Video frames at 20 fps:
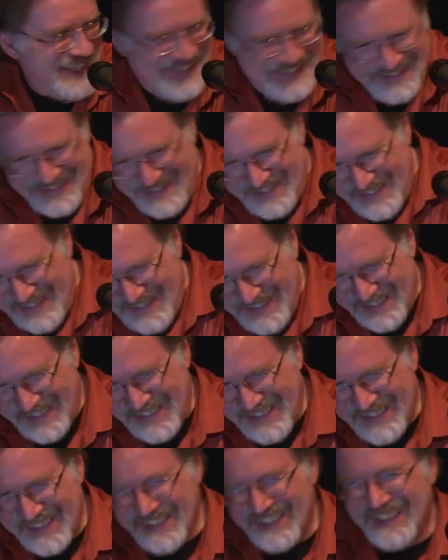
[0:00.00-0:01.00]

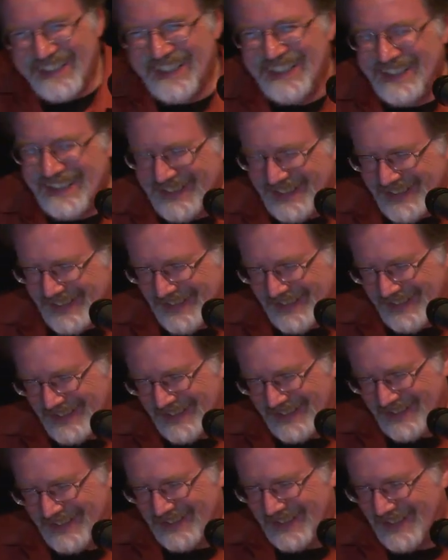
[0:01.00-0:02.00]

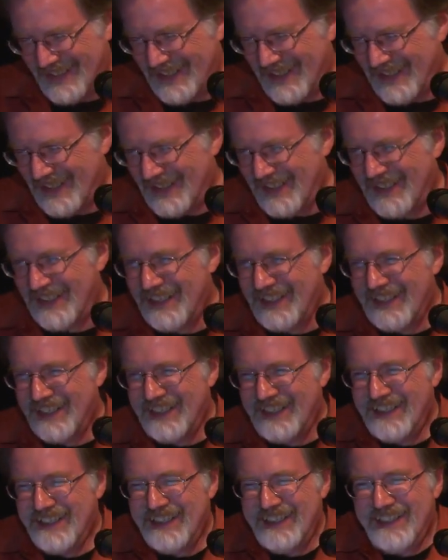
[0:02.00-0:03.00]

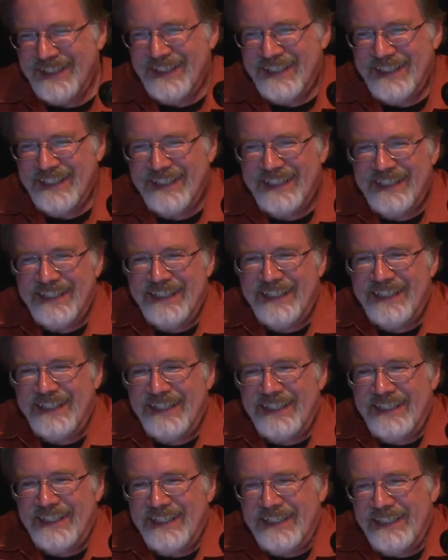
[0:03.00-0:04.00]

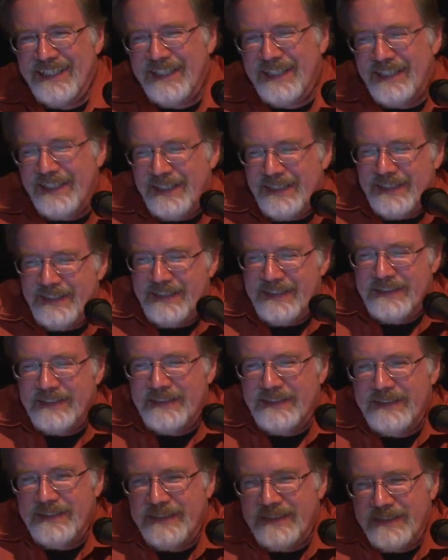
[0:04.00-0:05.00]

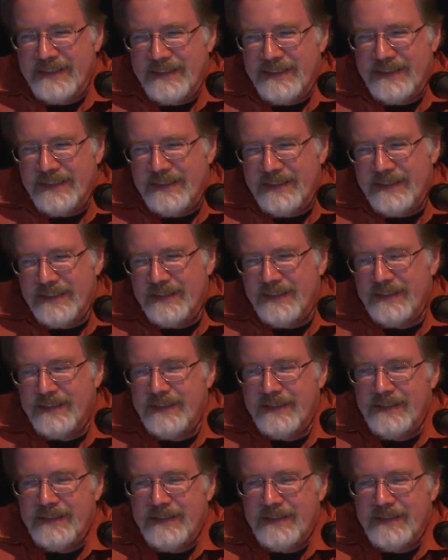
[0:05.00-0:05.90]
This person isn't speaking.